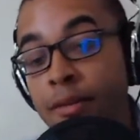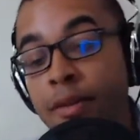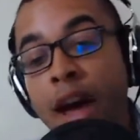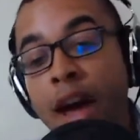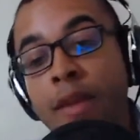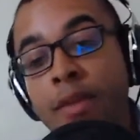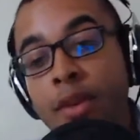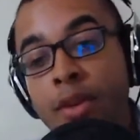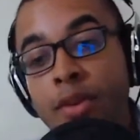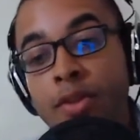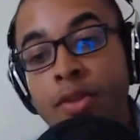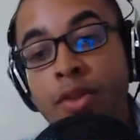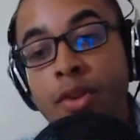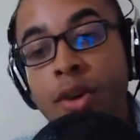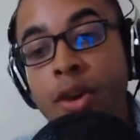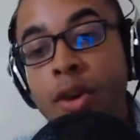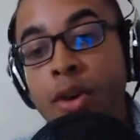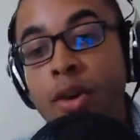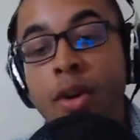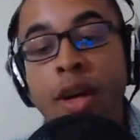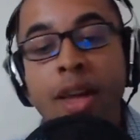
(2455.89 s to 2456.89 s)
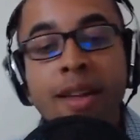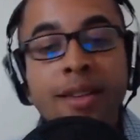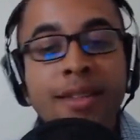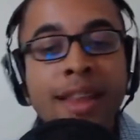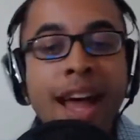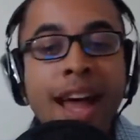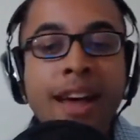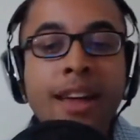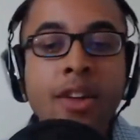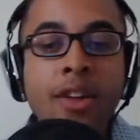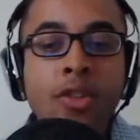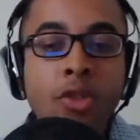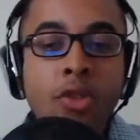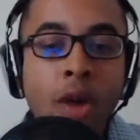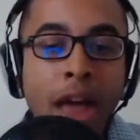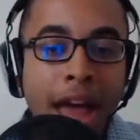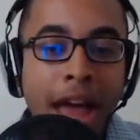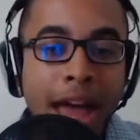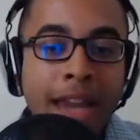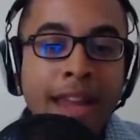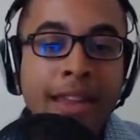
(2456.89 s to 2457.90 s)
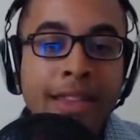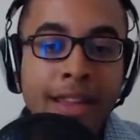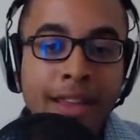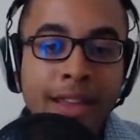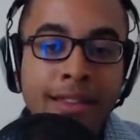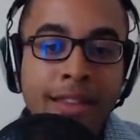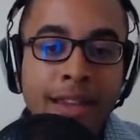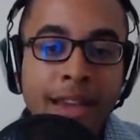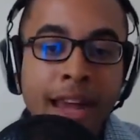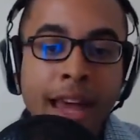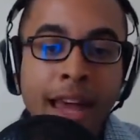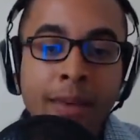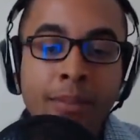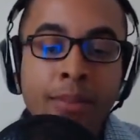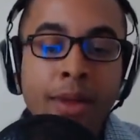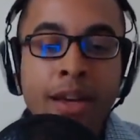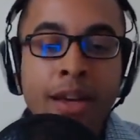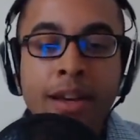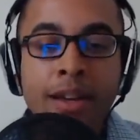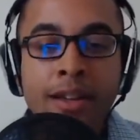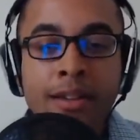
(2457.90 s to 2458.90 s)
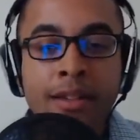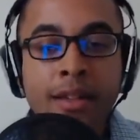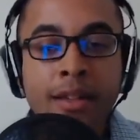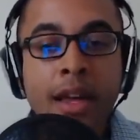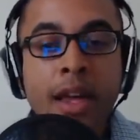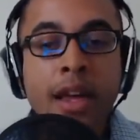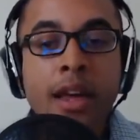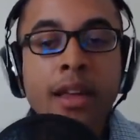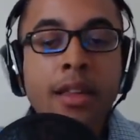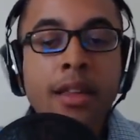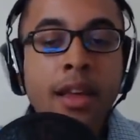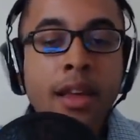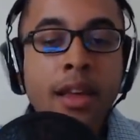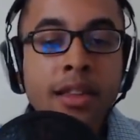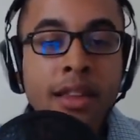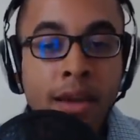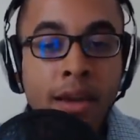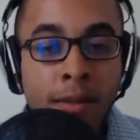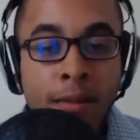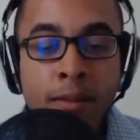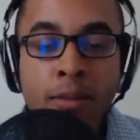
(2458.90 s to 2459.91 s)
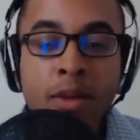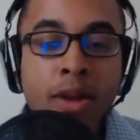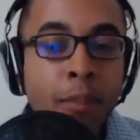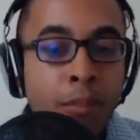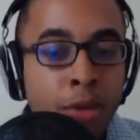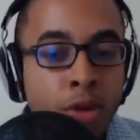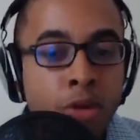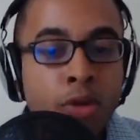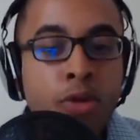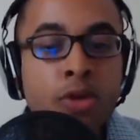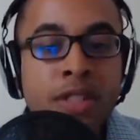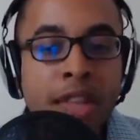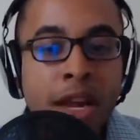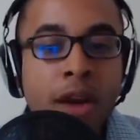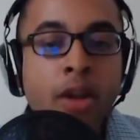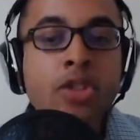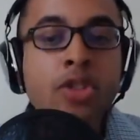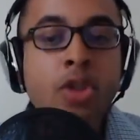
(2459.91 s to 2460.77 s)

5 years ago is not going to do anything today because the computers that are